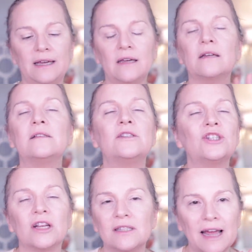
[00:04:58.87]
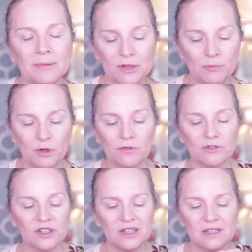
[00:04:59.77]
It's just absolutely beautiful.
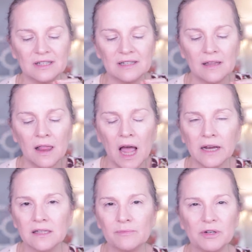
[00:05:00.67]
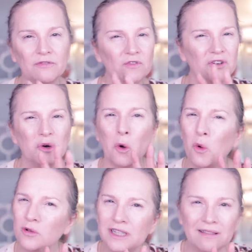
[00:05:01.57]
There's just the slightest bit of
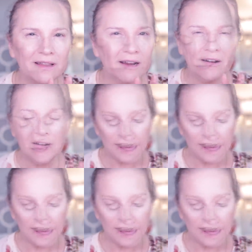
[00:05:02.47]
gold in there,